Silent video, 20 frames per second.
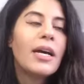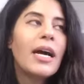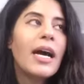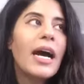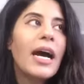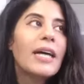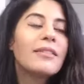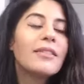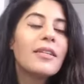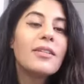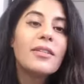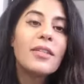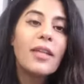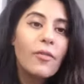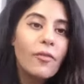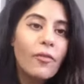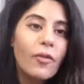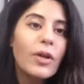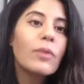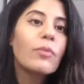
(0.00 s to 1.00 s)
has a
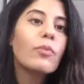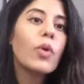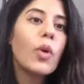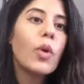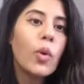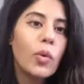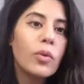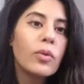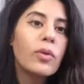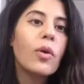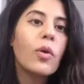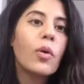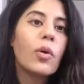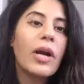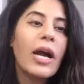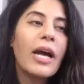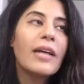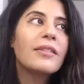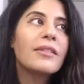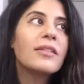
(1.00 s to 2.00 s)
different role
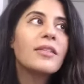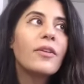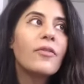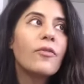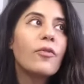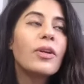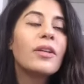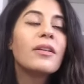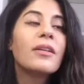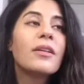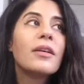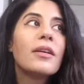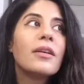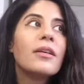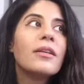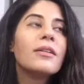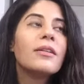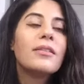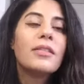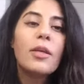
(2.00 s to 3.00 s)
or has a different
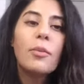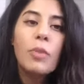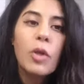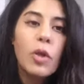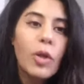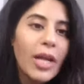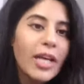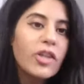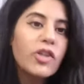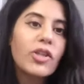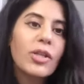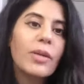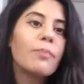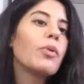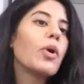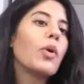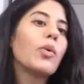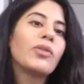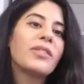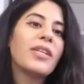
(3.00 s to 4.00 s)
stimulation
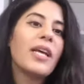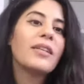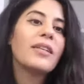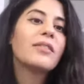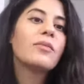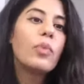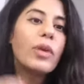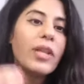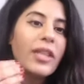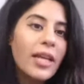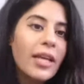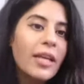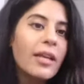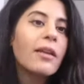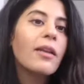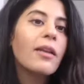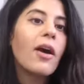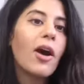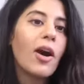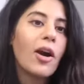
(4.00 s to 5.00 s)
process
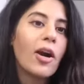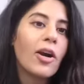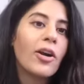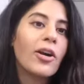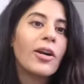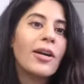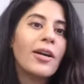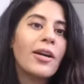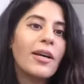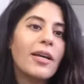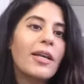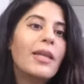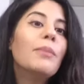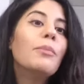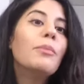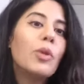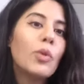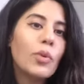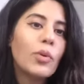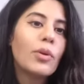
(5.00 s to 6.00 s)
within our
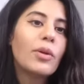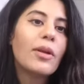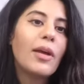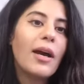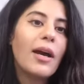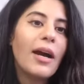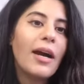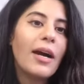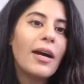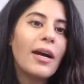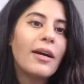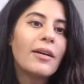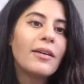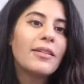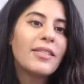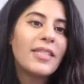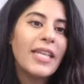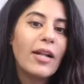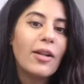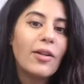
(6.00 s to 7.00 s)
immune
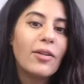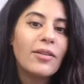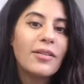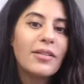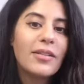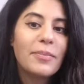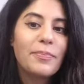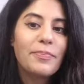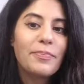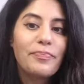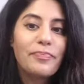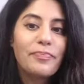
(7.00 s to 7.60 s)
cells.